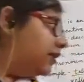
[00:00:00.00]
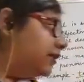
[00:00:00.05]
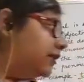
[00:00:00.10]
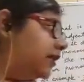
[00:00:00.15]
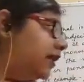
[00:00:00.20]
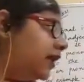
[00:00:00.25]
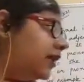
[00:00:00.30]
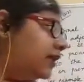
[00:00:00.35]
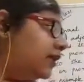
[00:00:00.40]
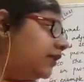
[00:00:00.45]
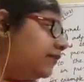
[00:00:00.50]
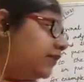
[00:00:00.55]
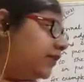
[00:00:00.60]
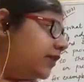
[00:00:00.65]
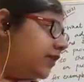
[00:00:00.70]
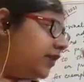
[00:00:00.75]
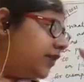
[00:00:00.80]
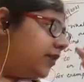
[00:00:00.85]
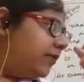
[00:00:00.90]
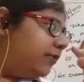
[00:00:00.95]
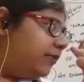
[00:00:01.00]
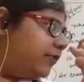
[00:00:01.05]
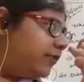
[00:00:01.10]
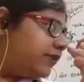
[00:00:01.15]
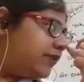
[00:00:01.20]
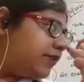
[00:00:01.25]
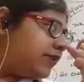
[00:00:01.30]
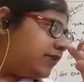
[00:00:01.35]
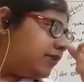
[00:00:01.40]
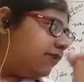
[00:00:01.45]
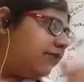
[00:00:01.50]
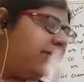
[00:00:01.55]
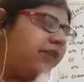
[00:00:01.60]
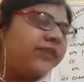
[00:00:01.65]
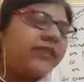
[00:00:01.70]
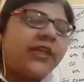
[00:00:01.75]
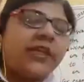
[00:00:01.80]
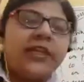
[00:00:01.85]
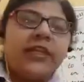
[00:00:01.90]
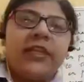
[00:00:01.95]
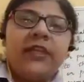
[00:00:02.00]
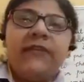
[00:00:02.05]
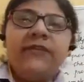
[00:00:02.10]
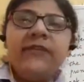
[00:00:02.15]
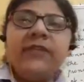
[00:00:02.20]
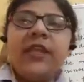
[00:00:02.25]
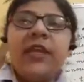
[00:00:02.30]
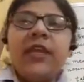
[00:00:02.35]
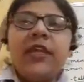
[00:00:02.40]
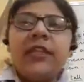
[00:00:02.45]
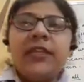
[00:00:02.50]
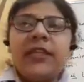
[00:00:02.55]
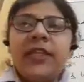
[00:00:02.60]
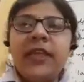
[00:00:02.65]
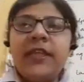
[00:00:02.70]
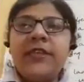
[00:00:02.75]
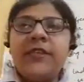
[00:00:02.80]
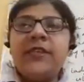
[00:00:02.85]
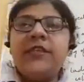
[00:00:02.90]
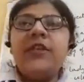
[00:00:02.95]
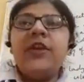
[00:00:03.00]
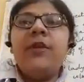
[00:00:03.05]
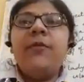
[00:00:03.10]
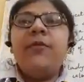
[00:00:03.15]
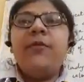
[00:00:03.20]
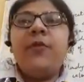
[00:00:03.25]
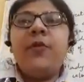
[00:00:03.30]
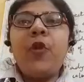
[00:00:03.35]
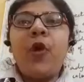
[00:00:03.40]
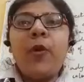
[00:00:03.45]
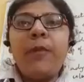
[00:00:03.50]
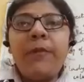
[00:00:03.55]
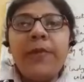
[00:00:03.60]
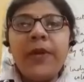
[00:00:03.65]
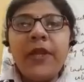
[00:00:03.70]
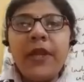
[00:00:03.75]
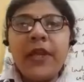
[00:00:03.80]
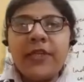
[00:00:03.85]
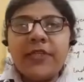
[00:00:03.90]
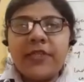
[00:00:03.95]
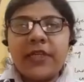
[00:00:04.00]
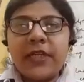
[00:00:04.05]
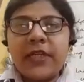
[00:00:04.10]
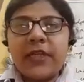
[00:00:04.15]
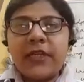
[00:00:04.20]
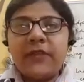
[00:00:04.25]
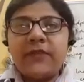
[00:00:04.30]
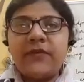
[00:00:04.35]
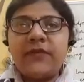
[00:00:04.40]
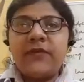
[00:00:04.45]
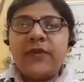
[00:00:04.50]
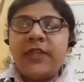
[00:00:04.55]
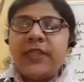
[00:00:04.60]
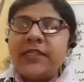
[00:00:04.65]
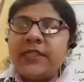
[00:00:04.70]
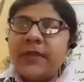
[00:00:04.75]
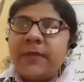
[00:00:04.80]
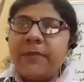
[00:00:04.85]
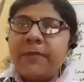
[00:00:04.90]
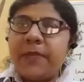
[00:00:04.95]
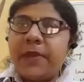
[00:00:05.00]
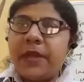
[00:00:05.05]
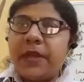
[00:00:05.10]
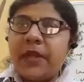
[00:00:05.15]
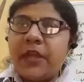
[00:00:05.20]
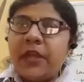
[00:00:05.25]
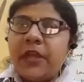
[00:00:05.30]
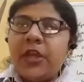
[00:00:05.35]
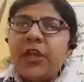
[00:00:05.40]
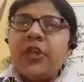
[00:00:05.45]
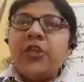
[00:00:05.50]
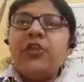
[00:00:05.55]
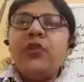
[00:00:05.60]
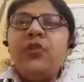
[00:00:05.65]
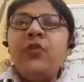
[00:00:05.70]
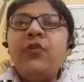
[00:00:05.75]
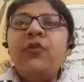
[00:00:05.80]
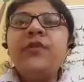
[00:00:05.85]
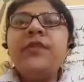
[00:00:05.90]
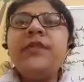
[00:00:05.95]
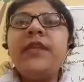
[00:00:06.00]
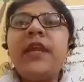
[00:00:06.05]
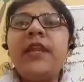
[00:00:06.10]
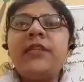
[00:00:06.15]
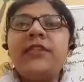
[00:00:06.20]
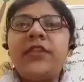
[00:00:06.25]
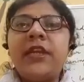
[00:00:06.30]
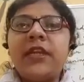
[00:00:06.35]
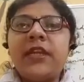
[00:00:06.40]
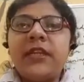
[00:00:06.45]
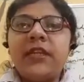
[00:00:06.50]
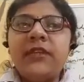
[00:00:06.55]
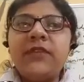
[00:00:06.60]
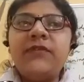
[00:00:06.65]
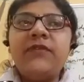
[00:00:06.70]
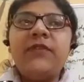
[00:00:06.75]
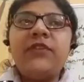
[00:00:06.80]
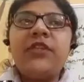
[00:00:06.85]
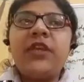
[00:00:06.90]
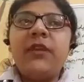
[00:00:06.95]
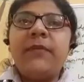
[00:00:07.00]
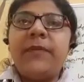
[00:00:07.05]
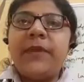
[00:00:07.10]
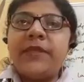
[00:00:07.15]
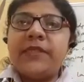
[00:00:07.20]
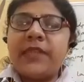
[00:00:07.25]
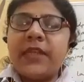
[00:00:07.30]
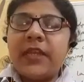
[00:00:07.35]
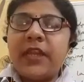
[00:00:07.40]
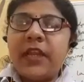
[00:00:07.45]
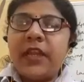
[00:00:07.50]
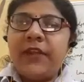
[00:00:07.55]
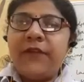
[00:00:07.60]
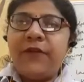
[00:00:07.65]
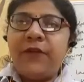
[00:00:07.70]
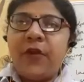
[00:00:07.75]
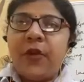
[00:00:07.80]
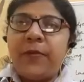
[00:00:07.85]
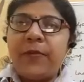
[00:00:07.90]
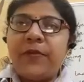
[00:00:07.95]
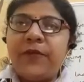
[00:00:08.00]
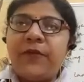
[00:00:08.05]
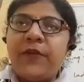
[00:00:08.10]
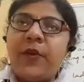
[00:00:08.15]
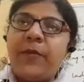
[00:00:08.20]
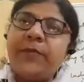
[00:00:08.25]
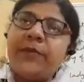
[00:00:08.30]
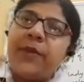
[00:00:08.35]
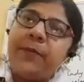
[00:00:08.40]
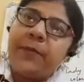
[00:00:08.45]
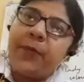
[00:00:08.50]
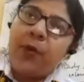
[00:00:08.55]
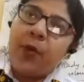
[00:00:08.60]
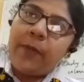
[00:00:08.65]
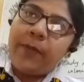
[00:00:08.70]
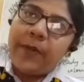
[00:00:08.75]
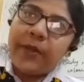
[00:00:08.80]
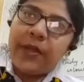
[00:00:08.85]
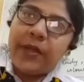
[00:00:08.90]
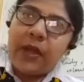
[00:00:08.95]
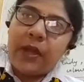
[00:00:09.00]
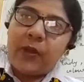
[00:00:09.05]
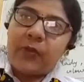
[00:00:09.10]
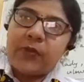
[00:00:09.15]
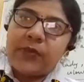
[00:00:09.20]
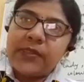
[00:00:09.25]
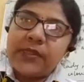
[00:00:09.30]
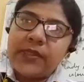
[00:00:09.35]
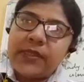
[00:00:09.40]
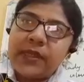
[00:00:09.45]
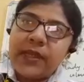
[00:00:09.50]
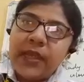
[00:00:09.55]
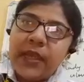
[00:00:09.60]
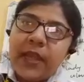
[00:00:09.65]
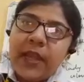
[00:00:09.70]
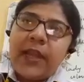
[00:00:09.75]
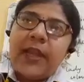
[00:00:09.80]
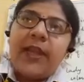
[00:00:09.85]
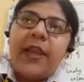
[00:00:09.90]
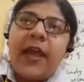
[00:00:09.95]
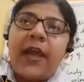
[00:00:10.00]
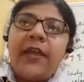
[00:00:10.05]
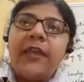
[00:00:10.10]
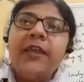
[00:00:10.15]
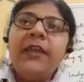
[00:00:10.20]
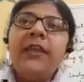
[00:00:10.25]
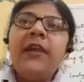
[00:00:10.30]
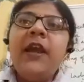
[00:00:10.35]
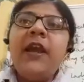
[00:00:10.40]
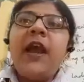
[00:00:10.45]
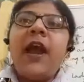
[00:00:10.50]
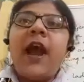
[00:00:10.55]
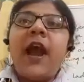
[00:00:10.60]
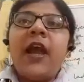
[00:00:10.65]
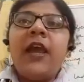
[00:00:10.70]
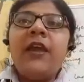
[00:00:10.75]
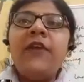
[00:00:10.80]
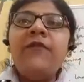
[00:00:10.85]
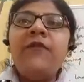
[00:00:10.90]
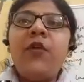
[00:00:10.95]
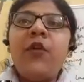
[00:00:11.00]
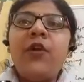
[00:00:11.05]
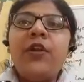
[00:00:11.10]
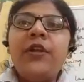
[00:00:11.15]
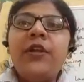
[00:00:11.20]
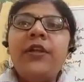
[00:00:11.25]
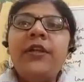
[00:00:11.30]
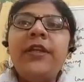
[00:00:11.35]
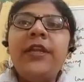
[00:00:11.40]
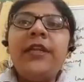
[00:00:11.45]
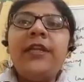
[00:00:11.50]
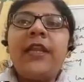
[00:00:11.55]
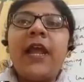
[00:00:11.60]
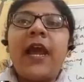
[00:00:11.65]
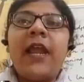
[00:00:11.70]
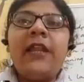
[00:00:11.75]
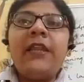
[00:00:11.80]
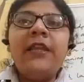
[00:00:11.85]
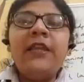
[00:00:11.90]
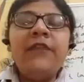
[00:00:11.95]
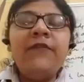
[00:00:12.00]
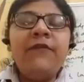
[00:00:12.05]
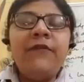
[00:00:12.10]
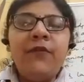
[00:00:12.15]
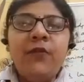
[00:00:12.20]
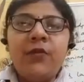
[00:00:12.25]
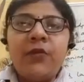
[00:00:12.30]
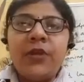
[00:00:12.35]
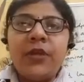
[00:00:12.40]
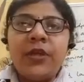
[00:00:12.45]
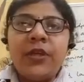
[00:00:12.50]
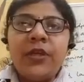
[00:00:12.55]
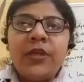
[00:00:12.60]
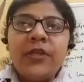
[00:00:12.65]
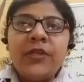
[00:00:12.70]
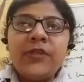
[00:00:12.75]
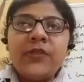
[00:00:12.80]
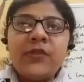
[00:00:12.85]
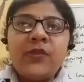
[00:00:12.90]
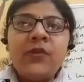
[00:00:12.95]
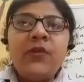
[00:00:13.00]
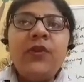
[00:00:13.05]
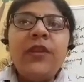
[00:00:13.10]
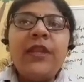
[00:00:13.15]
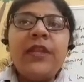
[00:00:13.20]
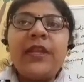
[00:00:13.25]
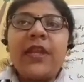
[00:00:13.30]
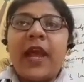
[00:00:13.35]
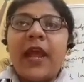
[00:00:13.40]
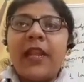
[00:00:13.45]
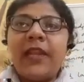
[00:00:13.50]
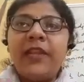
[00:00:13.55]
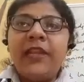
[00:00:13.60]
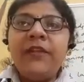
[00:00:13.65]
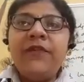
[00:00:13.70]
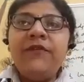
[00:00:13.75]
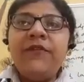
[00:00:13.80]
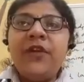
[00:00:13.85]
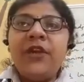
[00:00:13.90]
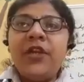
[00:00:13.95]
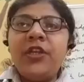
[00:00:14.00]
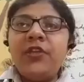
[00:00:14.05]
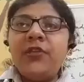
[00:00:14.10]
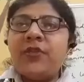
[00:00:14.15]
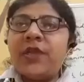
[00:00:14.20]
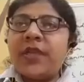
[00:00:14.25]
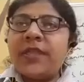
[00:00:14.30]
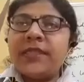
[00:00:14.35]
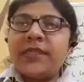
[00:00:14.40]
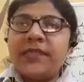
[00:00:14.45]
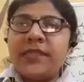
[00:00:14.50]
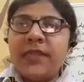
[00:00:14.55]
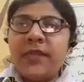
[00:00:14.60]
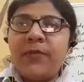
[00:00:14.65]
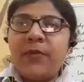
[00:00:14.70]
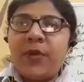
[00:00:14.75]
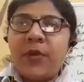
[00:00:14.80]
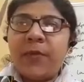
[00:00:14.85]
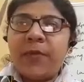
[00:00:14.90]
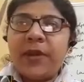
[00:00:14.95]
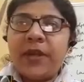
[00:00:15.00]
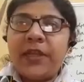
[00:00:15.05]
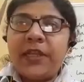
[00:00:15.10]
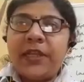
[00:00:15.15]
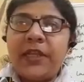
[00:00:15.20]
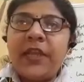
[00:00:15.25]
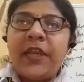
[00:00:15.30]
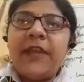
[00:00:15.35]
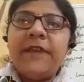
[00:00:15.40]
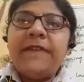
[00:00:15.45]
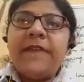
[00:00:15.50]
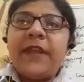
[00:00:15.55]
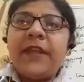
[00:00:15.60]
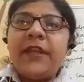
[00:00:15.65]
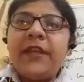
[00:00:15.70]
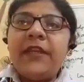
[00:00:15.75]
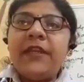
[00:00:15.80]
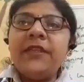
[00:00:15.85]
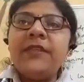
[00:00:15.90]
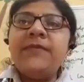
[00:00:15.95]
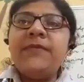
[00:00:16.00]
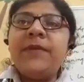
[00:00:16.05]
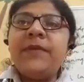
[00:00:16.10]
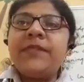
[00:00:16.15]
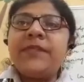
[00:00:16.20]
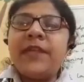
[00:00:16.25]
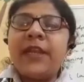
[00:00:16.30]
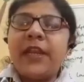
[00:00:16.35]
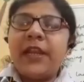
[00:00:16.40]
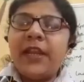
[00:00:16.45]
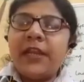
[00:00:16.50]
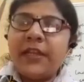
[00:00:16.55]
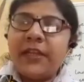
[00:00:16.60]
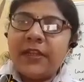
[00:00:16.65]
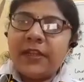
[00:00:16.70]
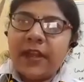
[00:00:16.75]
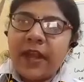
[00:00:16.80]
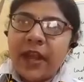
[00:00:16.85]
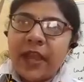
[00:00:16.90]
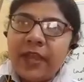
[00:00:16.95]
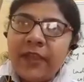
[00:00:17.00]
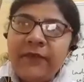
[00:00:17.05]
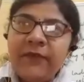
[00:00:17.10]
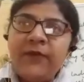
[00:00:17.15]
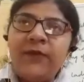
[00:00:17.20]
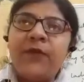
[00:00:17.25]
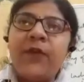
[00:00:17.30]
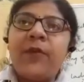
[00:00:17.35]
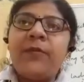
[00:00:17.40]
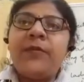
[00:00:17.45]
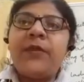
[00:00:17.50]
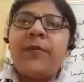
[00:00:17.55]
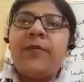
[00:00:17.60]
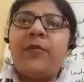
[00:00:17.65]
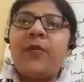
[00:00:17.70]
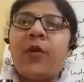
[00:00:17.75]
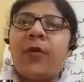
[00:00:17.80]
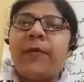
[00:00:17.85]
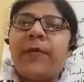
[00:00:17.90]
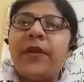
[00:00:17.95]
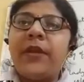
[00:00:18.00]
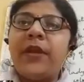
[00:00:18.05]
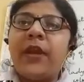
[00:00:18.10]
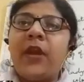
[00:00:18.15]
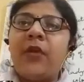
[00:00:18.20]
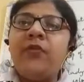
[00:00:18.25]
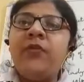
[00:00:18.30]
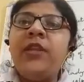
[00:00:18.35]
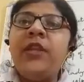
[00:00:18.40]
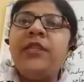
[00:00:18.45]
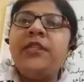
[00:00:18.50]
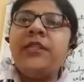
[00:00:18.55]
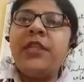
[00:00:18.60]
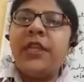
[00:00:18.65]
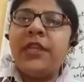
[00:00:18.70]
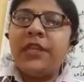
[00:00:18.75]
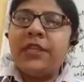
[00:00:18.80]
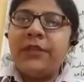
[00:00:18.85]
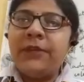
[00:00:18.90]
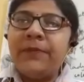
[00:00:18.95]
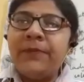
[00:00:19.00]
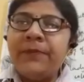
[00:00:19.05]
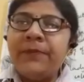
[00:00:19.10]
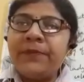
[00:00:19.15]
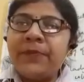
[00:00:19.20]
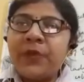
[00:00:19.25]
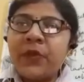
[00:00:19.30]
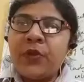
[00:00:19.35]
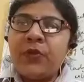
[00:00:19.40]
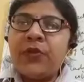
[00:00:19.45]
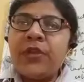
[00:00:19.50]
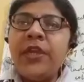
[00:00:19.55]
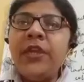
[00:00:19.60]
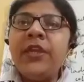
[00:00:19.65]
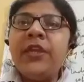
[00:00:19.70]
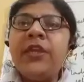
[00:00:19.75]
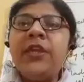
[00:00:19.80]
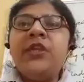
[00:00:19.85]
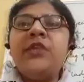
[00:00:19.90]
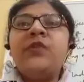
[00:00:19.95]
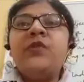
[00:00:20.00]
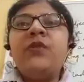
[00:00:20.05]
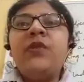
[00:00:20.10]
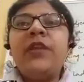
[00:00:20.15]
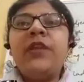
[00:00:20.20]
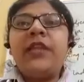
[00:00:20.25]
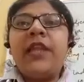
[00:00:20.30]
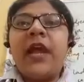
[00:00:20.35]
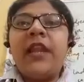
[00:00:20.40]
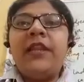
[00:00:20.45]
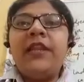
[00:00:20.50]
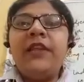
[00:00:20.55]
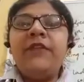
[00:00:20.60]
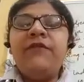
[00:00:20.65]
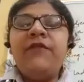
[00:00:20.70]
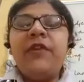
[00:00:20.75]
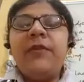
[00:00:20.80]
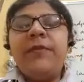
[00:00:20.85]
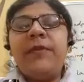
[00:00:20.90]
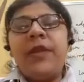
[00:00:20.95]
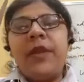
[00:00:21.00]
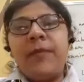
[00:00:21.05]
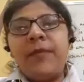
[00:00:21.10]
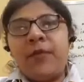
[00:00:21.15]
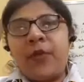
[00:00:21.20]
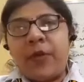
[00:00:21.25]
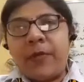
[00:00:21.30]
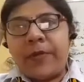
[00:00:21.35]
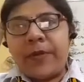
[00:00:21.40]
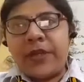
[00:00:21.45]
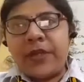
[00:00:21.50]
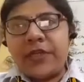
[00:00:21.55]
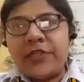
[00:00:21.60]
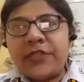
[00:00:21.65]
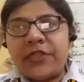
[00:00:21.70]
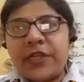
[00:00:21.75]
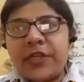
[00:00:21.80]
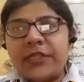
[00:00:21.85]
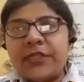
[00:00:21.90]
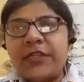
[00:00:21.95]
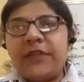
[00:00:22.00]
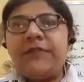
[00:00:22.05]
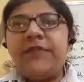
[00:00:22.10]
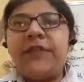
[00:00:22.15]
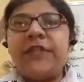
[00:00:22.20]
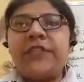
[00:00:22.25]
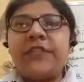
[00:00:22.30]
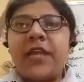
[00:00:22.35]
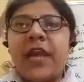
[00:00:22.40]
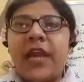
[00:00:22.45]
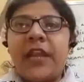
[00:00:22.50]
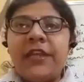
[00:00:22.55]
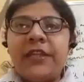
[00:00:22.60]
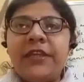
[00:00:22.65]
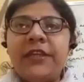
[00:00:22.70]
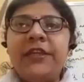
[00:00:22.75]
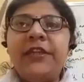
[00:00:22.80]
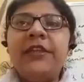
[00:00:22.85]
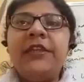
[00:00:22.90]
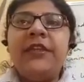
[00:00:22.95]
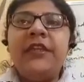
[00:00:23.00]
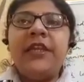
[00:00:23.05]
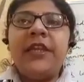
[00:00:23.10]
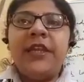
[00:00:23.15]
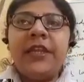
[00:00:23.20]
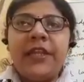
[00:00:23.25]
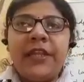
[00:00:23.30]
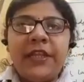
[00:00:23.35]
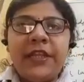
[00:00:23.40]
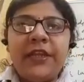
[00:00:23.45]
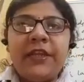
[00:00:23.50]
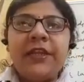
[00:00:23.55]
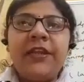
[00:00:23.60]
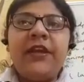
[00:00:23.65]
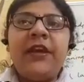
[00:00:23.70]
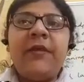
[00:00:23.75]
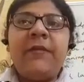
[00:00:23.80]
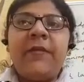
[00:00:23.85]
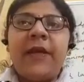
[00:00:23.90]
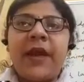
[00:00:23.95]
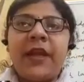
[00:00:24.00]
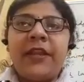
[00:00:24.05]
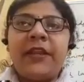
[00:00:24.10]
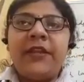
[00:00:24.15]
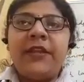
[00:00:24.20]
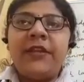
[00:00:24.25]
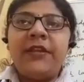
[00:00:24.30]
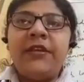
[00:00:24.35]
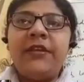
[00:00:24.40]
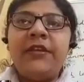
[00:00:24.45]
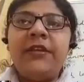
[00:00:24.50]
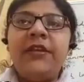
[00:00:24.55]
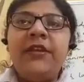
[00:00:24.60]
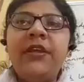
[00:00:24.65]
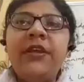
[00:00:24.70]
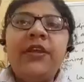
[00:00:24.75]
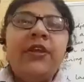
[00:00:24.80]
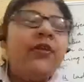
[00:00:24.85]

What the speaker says: They are given the name possessive adjectives. Next, proper adjectives, very simple. Those adjectives which are basically formed from the proper nouns. Like I have ordered Italian food. So Italian word you can see properly that it is basically derived from the proper noun Italy. Okay, so Italian will be a proper adjective. Italian, Indian, American.